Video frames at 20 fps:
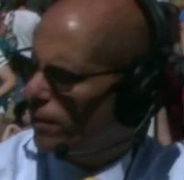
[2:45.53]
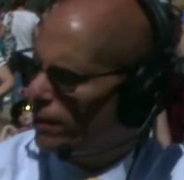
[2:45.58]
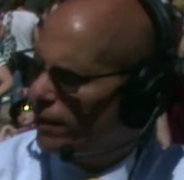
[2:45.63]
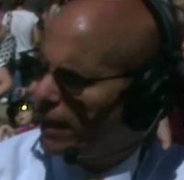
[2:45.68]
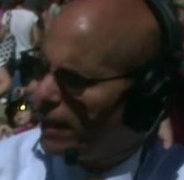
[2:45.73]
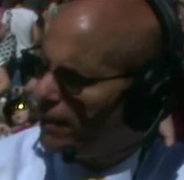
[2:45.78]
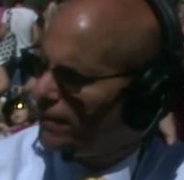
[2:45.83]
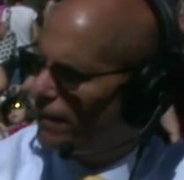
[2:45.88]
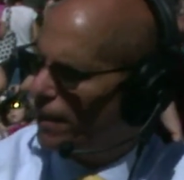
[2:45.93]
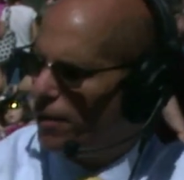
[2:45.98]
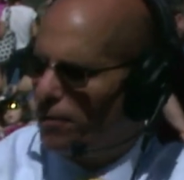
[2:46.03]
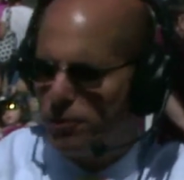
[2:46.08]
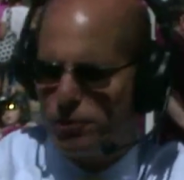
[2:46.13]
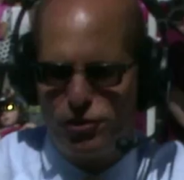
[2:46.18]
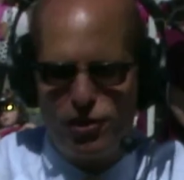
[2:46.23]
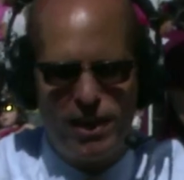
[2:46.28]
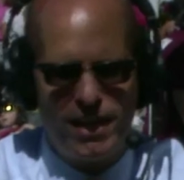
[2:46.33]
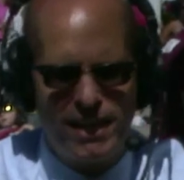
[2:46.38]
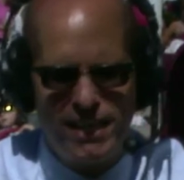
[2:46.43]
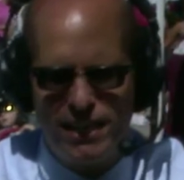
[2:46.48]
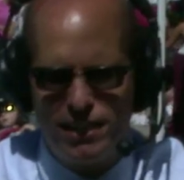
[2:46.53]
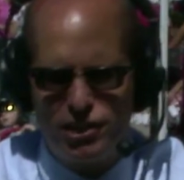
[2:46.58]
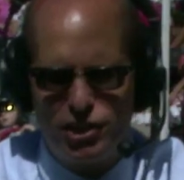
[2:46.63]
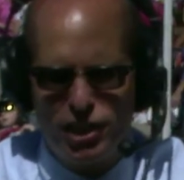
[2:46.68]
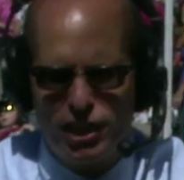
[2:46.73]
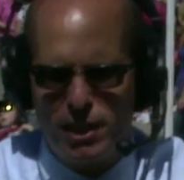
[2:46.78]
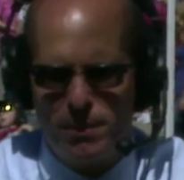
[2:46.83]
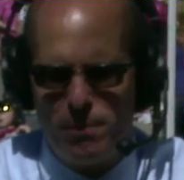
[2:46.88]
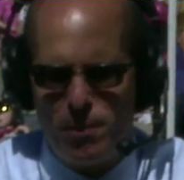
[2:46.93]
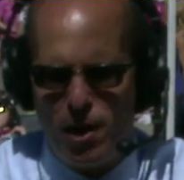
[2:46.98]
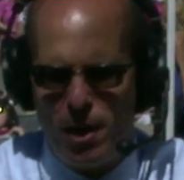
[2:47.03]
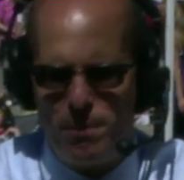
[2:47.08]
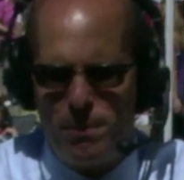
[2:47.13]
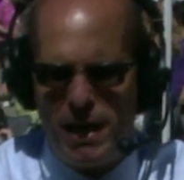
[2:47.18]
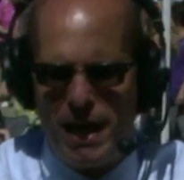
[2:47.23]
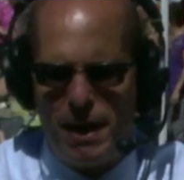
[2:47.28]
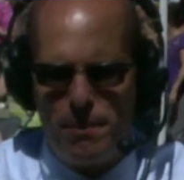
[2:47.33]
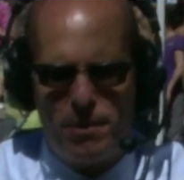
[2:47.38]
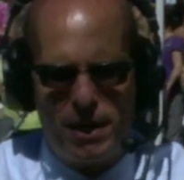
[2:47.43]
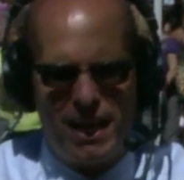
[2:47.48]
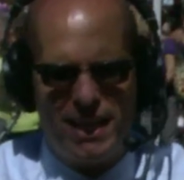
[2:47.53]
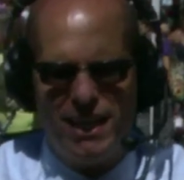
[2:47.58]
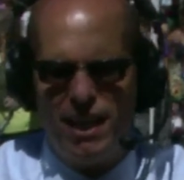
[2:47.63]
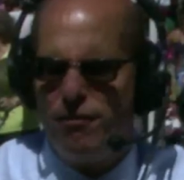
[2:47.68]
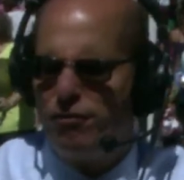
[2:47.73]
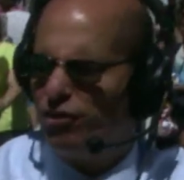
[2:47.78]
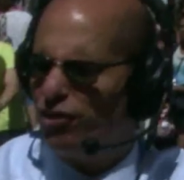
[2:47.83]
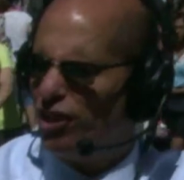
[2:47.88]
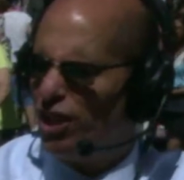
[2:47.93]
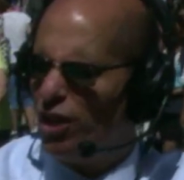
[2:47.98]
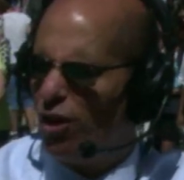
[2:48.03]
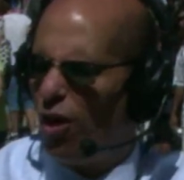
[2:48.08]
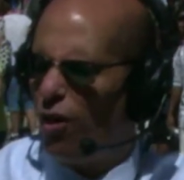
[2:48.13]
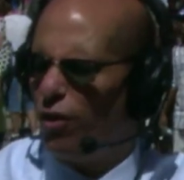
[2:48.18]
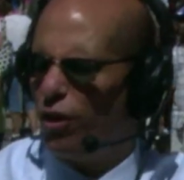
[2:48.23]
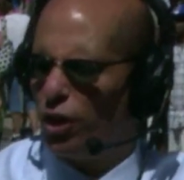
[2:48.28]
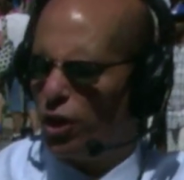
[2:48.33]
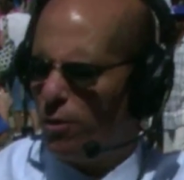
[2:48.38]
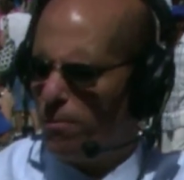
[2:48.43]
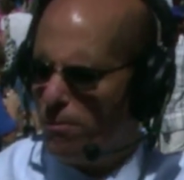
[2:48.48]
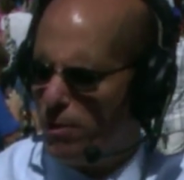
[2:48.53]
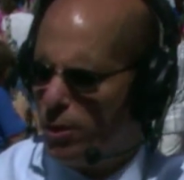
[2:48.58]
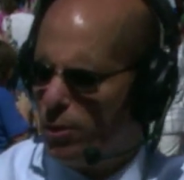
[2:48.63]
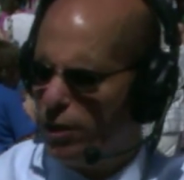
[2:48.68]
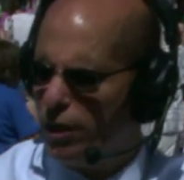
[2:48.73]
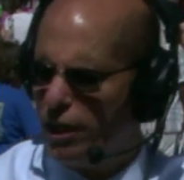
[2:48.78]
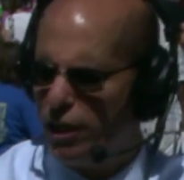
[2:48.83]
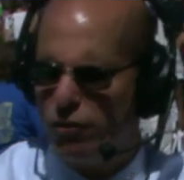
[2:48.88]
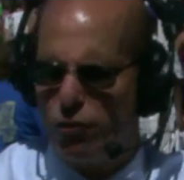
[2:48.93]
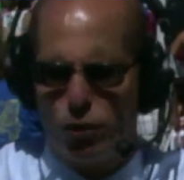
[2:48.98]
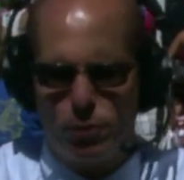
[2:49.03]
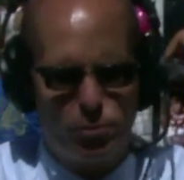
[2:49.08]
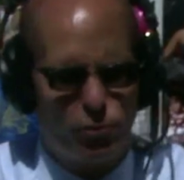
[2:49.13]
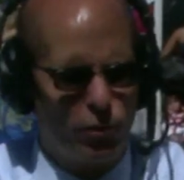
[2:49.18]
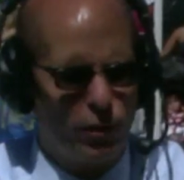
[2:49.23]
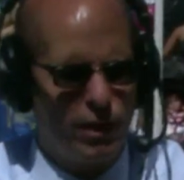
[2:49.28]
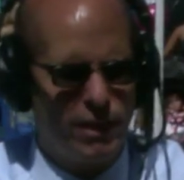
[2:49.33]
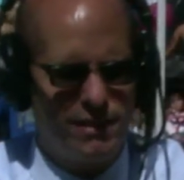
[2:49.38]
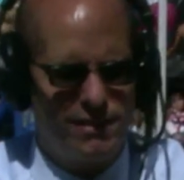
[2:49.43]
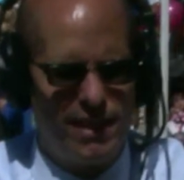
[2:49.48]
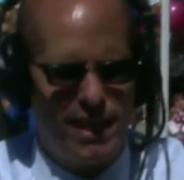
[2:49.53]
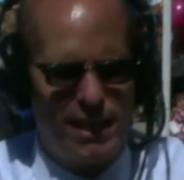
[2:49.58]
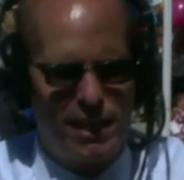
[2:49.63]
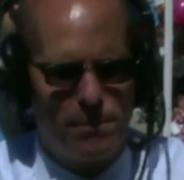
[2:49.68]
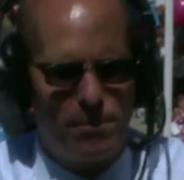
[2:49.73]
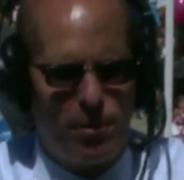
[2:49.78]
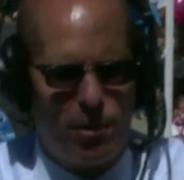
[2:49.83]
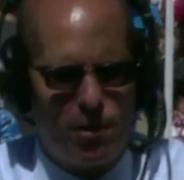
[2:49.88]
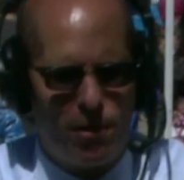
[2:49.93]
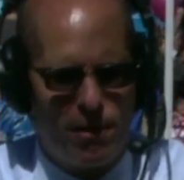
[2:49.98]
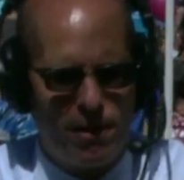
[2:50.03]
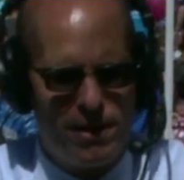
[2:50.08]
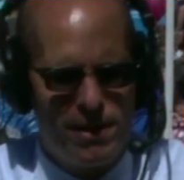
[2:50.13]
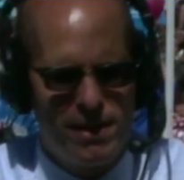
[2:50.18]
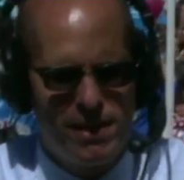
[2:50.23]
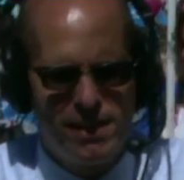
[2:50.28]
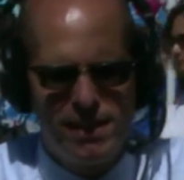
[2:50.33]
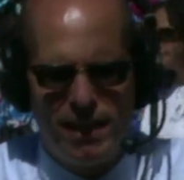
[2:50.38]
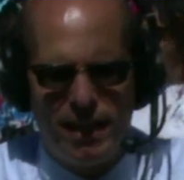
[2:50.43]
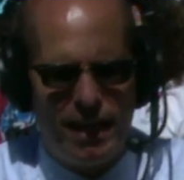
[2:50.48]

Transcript: Like I said, I was trying to get a chicken pot pie, but I love seeing all the community groups really taking part. Sure.